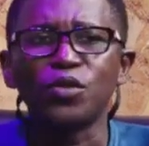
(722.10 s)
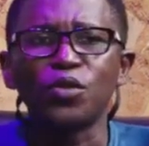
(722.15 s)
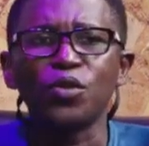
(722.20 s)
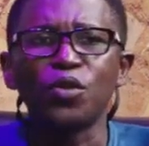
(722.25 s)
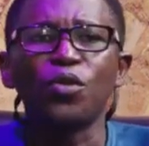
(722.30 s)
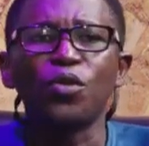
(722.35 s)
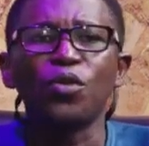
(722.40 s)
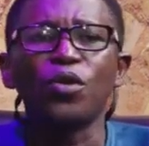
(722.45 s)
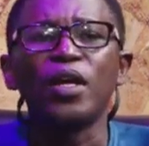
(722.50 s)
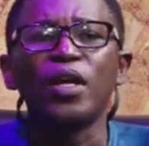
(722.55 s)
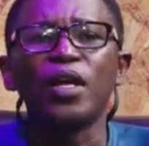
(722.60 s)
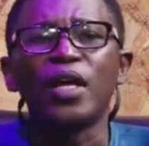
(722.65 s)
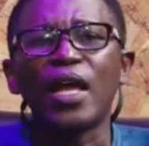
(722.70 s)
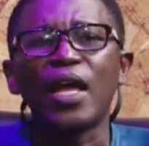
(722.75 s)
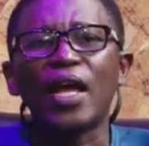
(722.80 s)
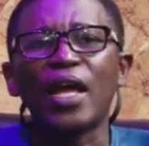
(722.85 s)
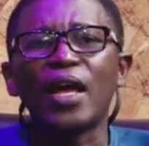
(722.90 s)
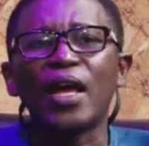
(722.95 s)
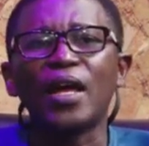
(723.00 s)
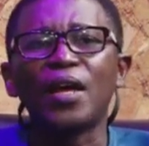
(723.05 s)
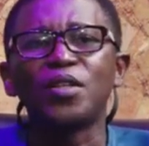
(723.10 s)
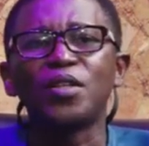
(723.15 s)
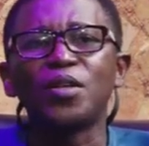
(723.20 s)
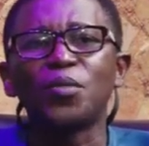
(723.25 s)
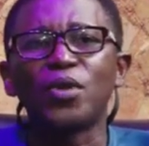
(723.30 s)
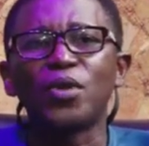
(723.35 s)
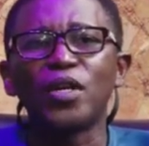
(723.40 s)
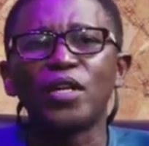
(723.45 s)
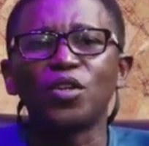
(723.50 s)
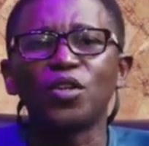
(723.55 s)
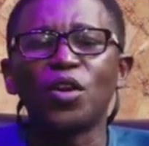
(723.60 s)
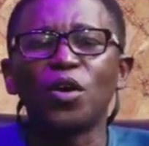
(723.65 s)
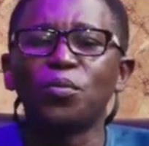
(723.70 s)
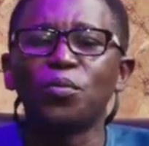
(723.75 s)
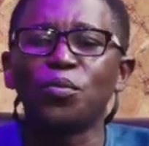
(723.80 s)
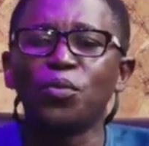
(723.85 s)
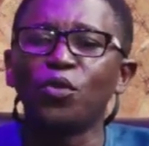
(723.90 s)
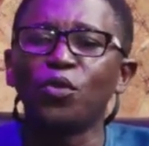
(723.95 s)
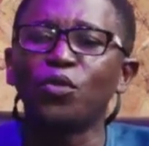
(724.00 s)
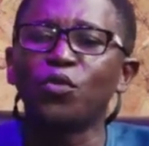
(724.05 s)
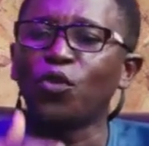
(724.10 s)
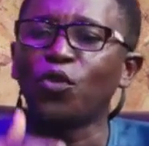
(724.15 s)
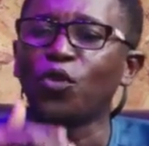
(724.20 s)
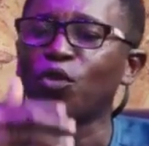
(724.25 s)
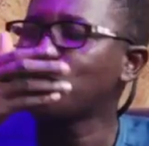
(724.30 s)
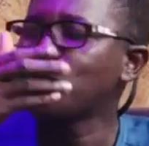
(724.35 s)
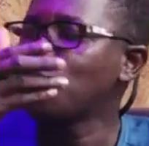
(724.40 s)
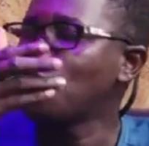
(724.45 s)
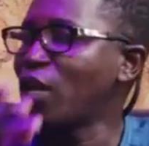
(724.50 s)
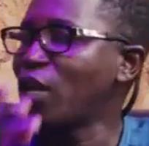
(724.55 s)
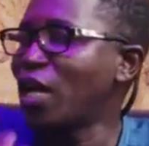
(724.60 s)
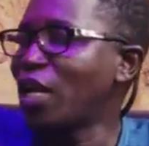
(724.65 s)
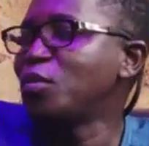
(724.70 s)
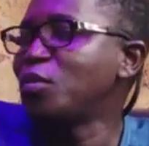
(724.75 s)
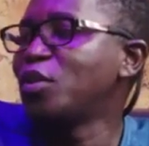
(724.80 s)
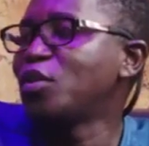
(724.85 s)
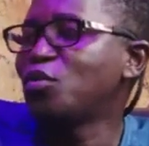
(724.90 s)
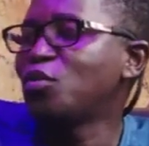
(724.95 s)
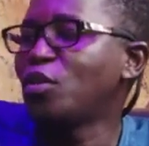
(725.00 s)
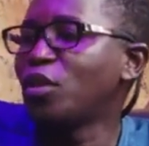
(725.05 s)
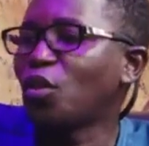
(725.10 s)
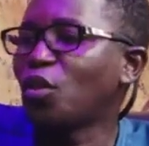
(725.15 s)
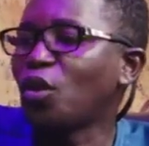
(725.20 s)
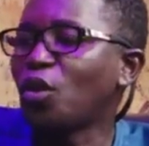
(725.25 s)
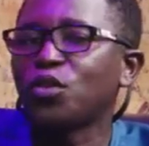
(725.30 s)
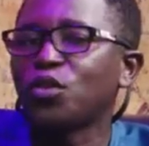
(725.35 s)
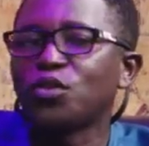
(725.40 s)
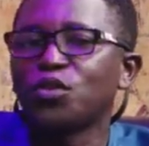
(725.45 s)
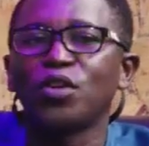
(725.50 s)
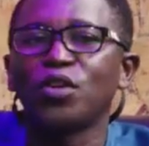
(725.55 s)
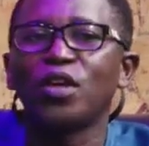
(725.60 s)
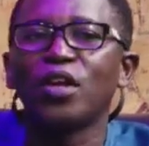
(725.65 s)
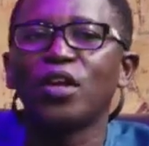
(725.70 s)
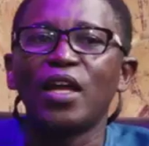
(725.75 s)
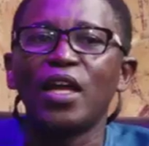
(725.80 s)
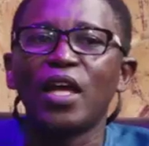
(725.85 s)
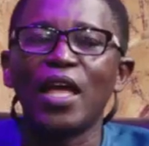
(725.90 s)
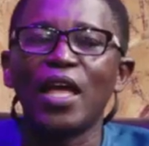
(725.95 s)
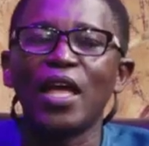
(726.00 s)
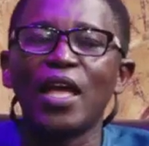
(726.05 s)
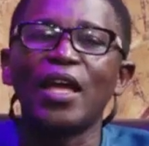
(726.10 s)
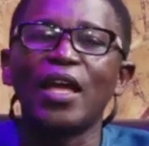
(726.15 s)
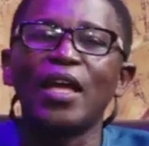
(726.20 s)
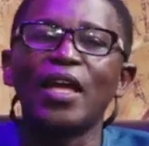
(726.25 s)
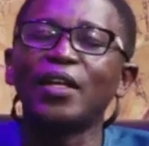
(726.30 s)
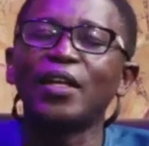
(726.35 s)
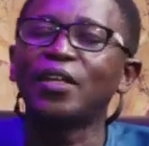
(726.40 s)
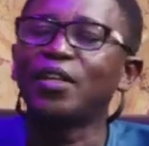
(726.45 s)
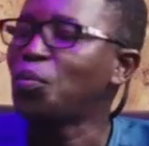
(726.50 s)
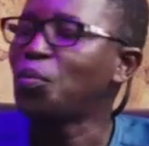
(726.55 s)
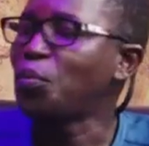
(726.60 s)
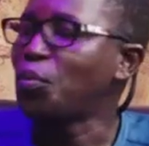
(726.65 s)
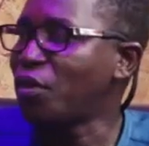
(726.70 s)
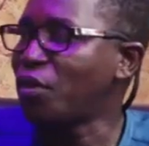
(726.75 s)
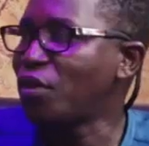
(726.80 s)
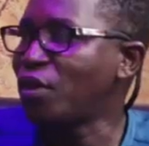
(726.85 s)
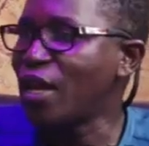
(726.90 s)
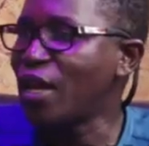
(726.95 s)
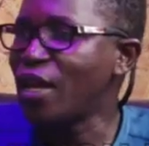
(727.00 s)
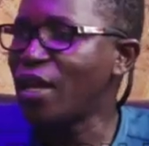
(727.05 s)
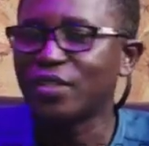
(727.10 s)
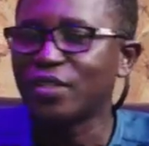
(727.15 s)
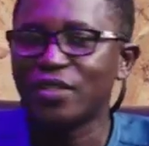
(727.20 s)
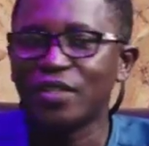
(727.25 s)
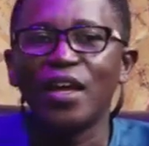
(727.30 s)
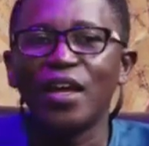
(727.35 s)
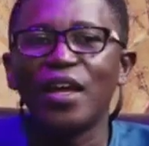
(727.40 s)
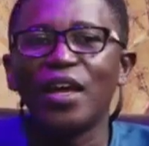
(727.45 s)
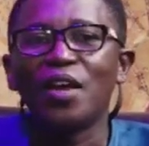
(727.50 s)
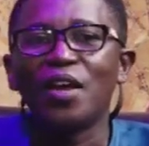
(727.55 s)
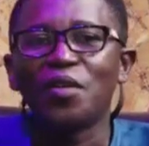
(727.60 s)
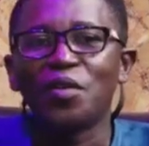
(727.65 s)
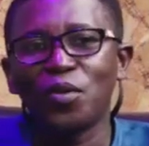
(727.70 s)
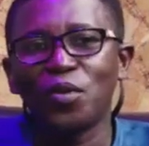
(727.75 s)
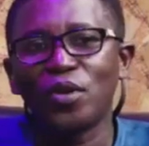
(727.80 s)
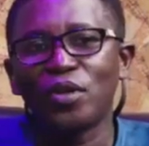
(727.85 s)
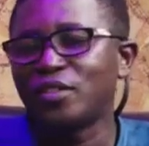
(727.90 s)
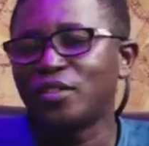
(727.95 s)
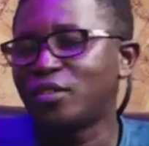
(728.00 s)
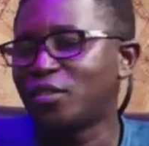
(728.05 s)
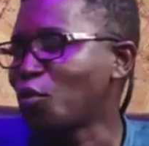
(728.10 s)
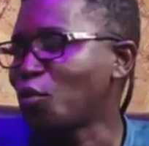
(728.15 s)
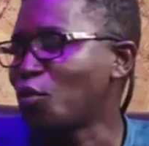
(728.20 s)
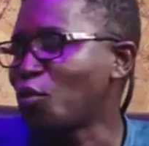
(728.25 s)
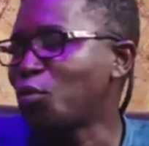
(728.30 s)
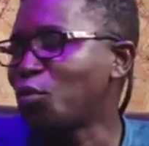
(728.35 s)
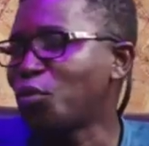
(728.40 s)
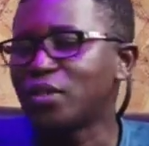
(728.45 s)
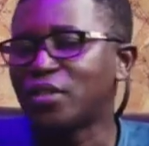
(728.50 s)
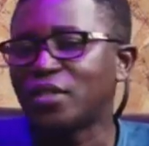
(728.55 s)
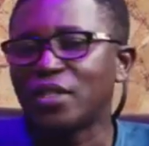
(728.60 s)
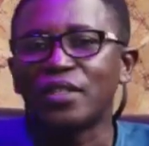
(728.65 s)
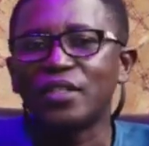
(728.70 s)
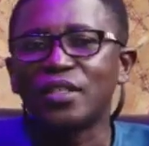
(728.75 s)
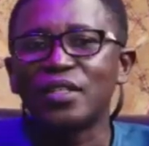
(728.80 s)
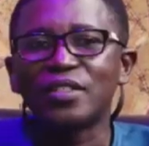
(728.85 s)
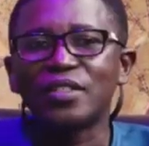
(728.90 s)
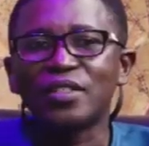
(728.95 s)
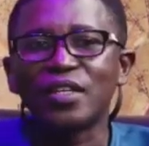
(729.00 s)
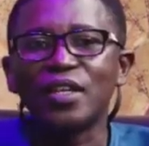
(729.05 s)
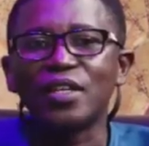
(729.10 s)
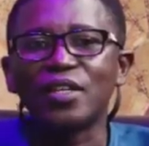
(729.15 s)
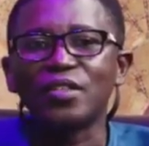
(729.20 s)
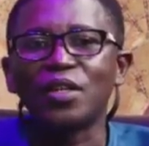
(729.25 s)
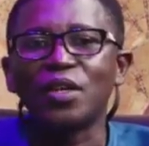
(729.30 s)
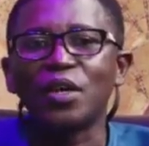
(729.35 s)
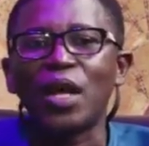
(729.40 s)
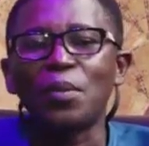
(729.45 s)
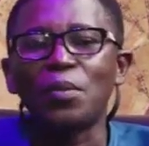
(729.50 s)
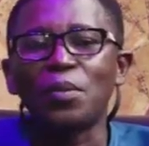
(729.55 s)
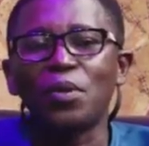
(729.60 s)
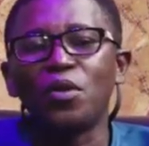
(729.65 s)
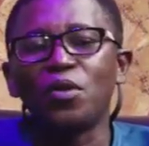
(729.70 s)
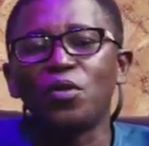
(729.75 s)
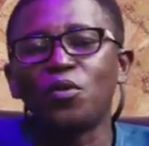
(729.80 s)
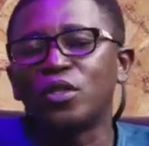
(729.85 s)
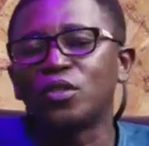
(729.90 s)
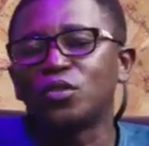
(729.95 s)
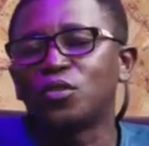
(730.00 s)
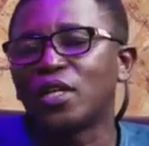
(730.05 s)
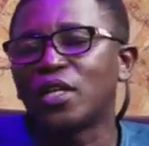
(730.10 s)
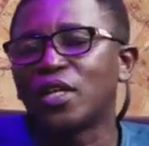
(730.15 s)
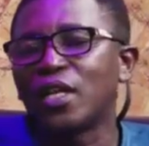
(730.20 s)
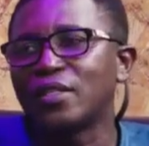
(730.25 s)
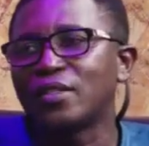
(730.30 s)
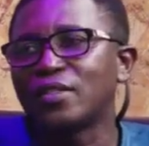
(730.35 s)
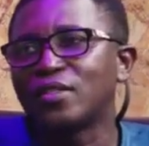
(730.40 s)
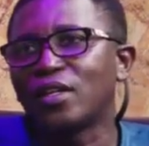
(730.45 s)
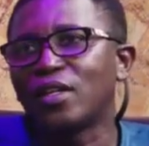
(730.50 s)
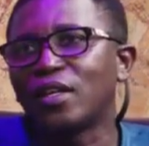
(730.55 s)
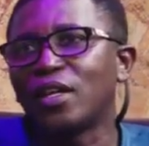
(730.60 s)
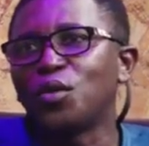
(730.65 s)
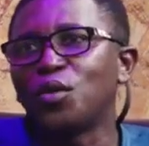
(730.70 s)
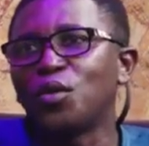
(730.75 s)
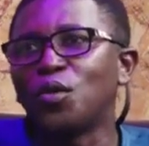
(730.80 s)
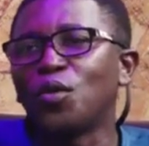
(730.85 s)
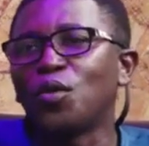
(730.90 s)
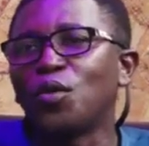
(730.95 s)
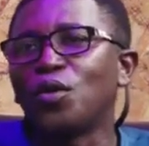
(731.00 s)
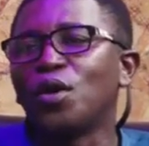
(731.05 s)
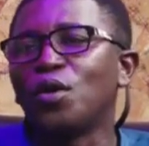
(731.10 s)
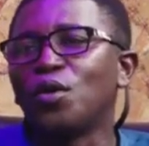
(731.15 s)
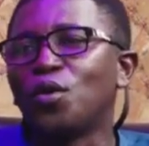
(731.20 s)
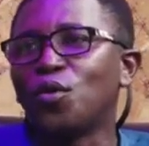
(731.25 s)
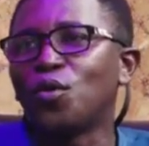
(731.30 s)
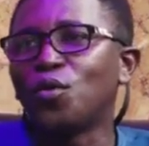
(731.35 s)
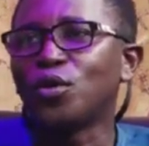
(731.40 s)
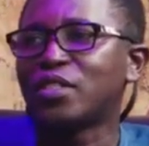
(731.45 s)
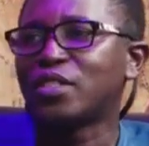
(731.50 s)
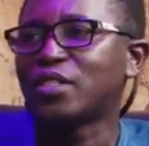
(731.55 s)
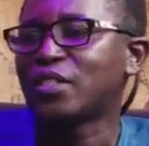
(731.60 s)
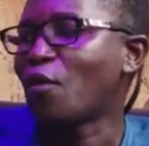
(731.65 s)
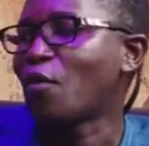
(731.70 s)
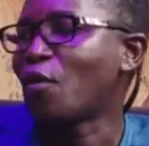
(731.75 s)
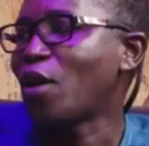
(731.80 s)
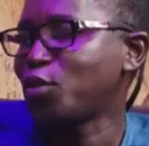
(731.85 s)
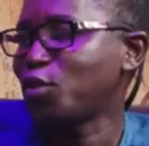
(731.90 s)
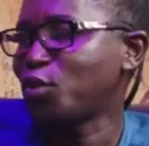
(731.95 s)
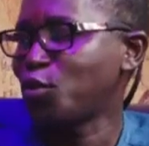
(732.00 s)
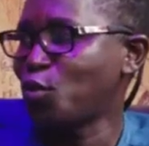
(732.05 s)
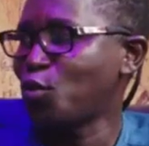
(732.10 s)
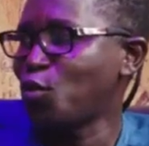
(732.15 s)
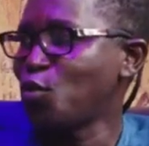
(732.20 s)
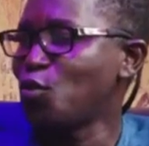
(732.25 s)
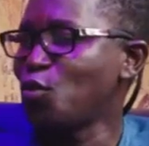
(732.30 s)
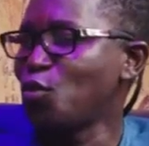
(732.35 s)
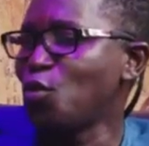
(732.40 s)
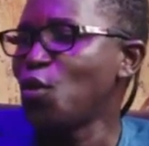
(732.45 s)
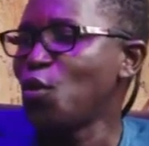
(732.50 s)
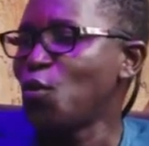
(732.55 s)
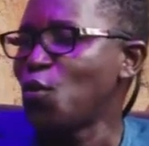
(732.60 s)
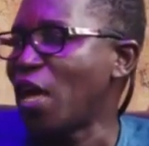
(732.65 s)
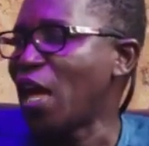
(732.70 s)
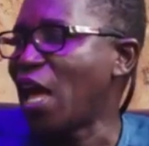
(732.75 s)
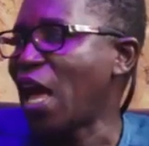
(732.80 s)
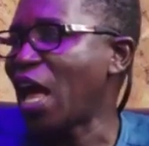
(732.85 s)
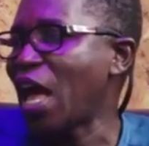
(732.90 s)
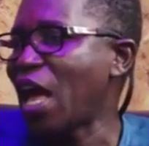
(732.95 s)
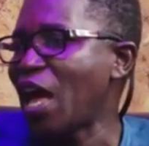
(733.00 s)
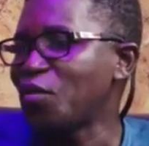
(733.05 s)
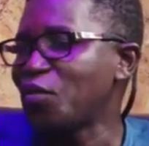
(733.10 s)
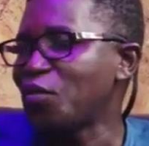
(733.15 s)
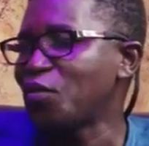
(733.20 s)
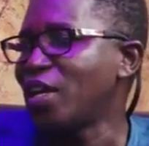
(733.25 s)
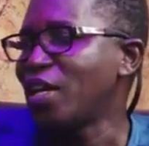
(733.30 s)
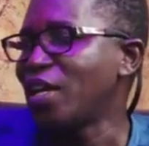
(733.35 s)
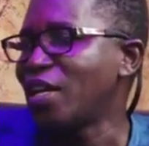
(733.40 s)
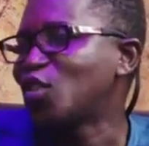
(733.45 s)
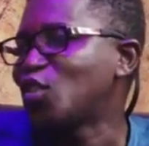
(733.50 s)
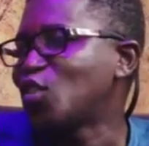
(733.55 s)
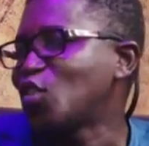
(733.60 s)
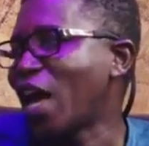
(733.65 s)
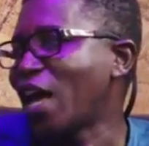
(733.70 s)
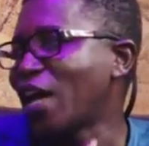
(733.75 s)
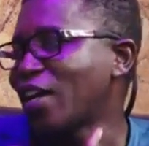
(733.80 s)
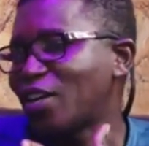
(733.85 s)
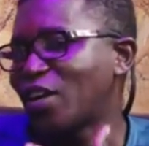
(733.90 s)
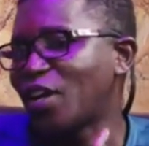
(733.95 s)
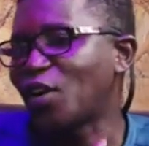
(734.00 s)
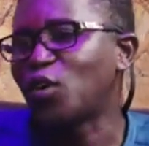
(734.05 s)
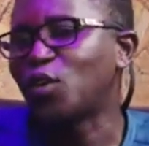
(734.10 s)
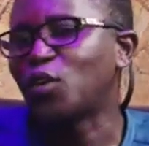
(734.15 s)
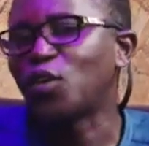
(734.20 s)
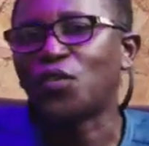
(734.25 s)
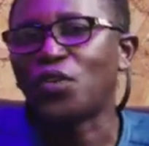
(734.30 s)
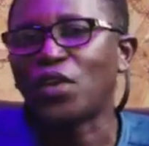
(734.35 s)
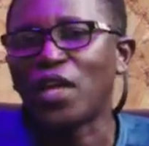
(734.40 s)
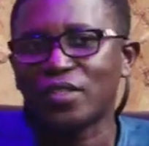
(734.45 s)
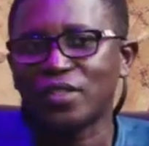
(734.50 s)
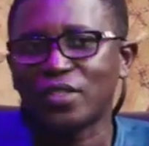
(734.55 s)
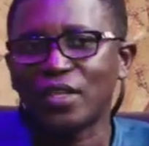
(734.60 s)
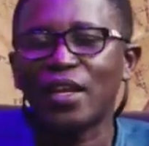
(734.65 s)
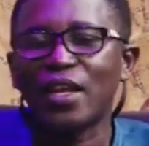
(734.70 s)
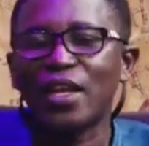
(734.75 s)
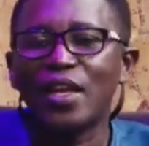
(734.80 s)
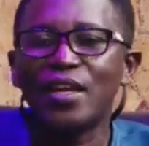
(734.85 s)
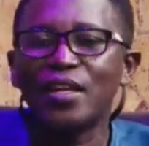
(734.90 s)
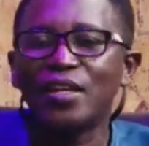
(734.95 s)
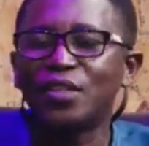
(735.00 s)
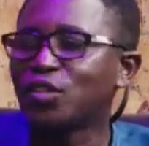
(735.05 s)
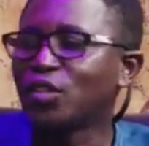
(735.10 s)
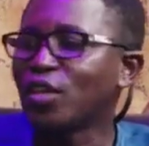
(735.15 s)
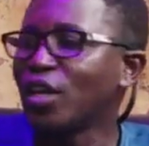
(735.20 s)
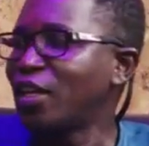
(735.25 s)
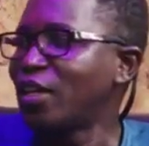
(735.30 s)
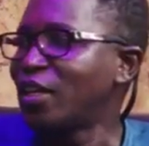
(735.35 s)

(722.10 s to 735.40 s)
So the pressure both for school administrators, the parents, everybody is a culprit in this case. Everyone wants to get, you know, oh, it's our school, we have a track record of excellence.